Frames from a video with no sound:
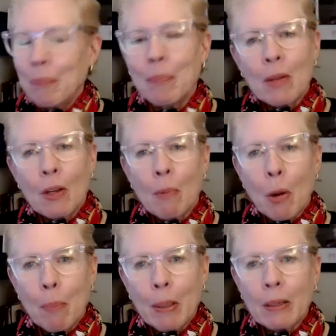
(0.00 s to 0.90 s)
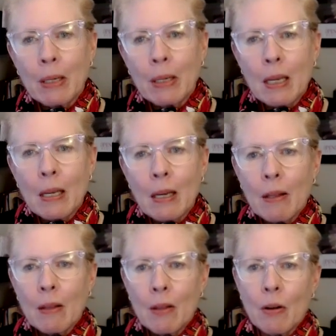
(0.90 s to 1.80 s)
your mobility,
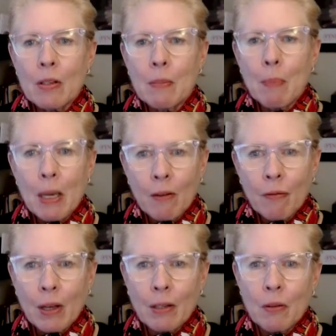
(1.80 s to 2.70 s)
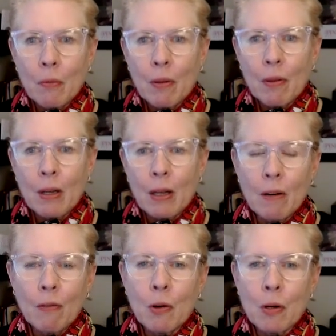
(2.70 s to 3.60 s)
there is pain affected with it, and
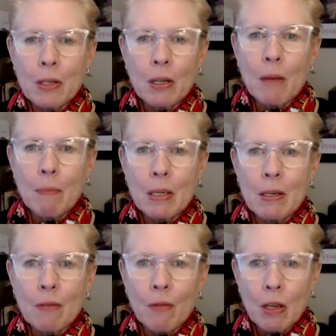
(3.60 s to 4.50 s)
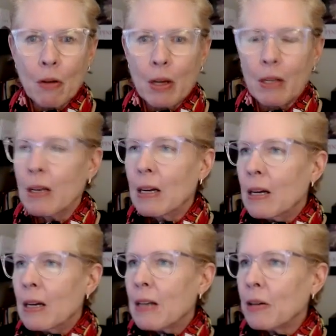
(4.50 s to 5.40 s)
of course it can be disfiguring.
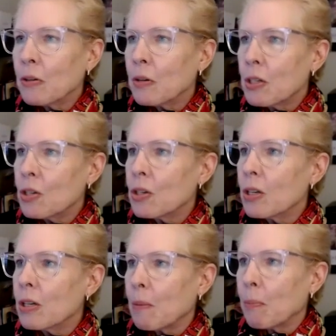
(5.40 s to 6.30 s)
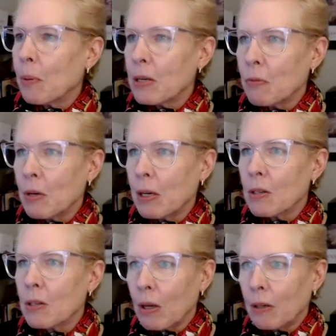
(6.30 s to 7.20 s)
Dr. Atisha is a breast
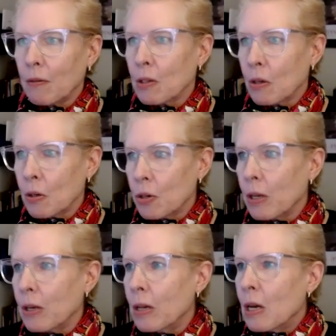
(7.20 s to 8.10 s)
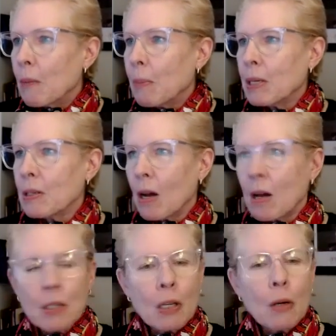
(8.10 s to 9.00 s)
reconstructive surgeon, but is
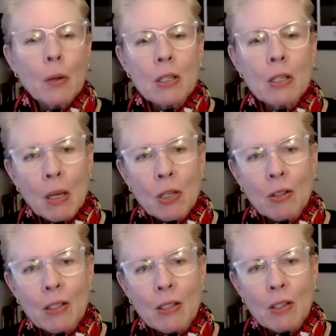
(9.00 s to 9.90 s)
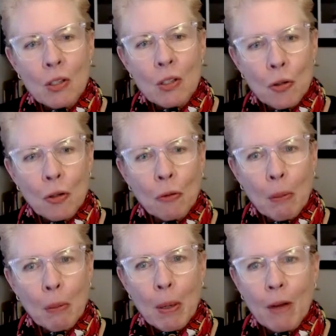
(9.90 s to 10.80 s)
also a specialist in surgical
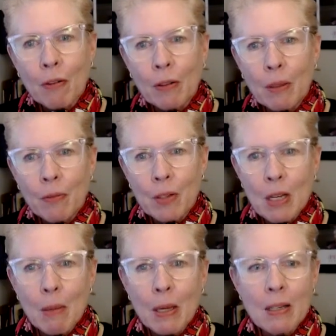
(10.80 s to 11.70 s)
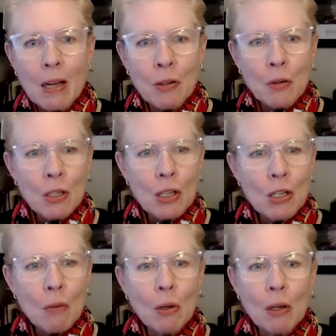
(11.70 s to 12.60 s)
repair for lymphedema. And Dr.
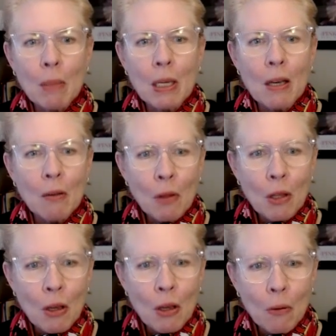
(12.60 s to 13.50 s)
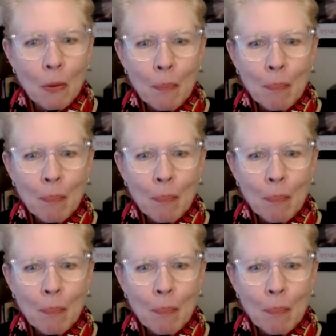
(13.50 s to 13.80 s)
Atisha, we're going to begin with you,